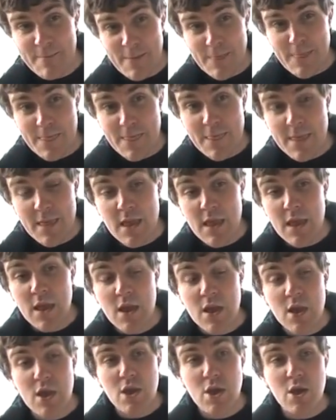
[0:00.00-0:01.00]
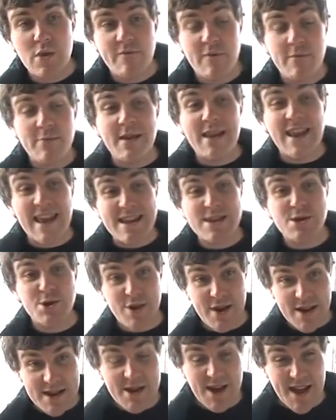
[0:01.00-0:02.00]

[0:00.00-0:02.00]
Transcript: to allow the caller into their home.